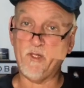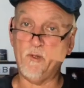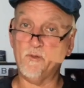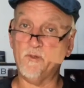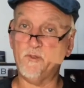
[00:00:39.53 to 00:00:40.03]

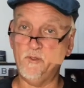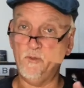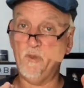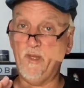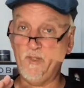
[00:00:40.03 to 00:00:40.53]
out
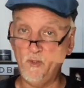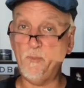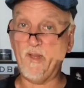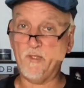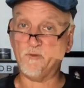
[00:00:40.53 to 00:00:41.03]
to a new
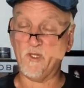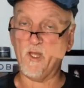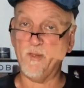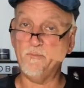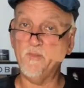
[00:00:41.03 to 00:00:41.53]

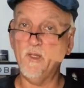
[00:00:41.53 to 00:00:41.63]
Patreon